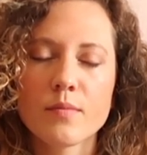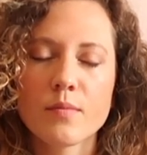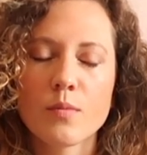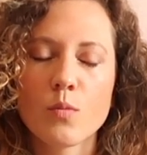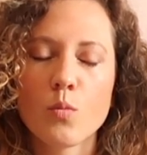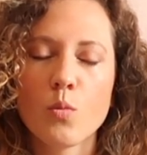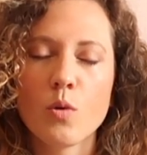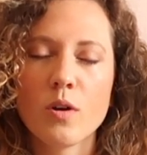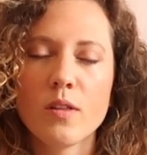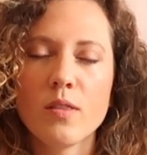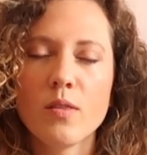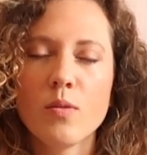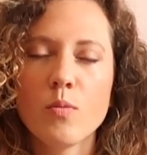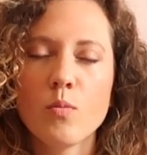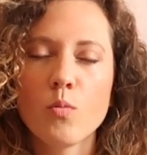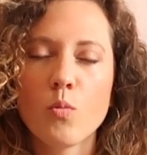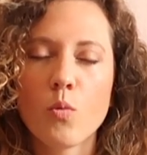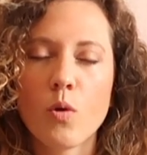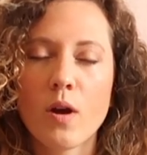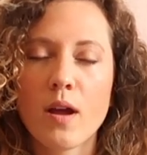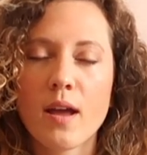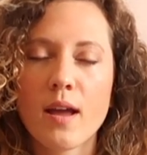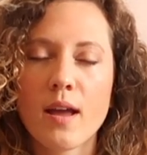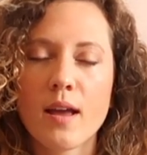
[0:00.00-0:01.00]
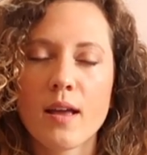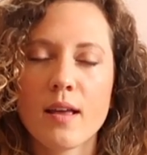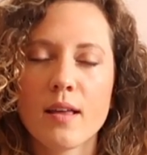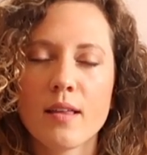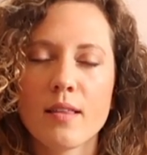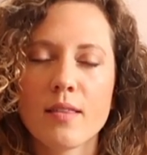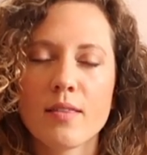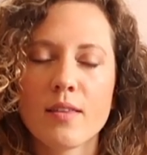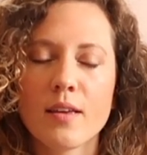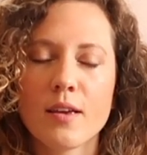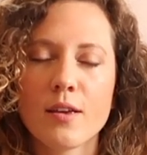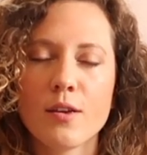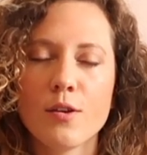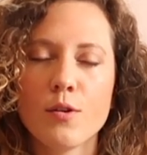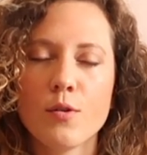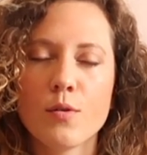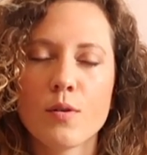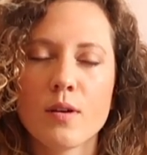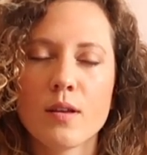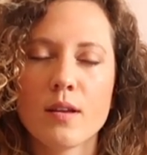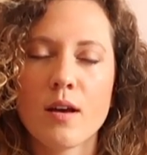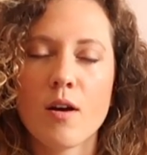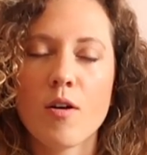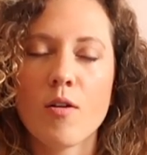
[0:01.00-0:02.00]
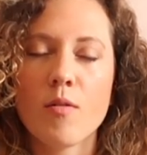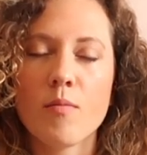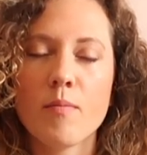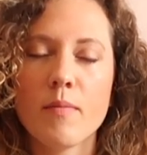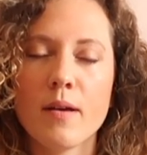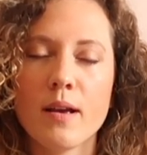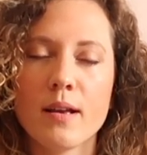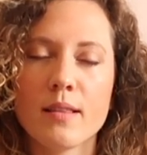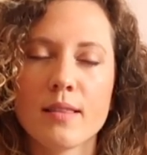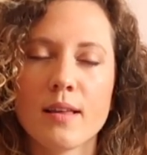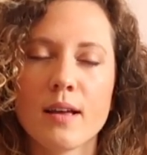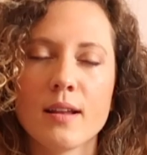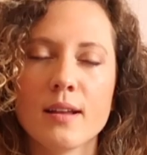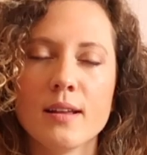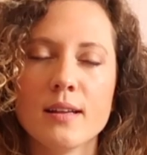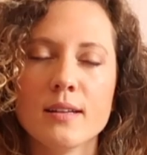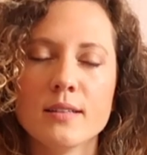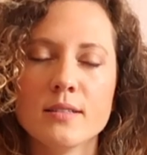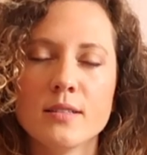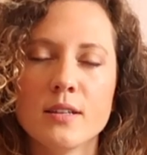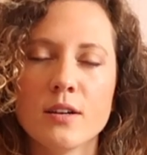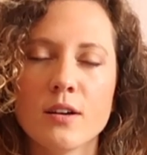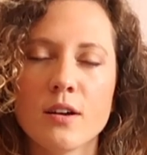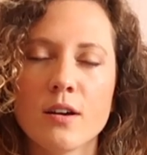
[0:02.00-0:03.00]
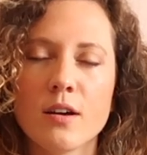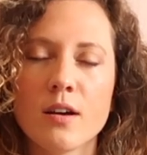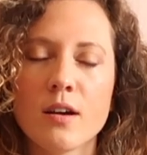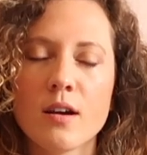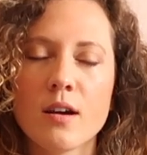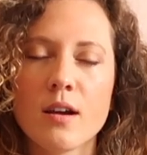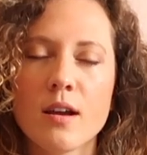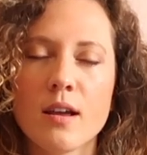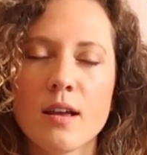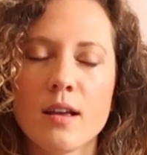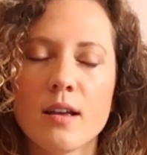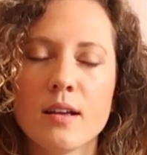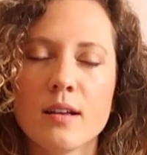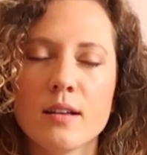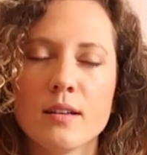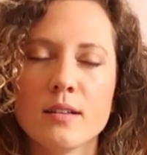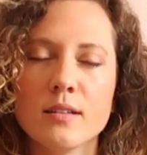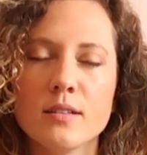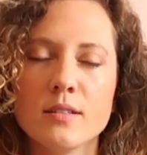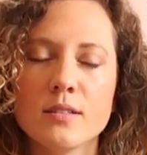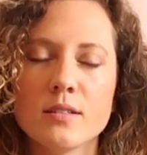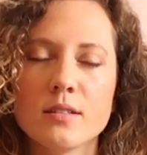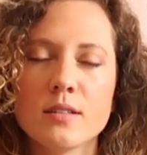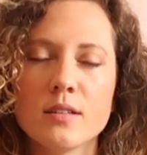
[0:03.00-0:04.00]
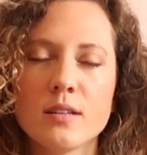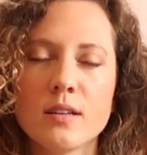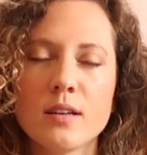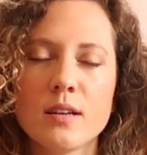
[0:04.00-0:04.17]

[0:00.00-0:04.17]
One way that you can help make that easier is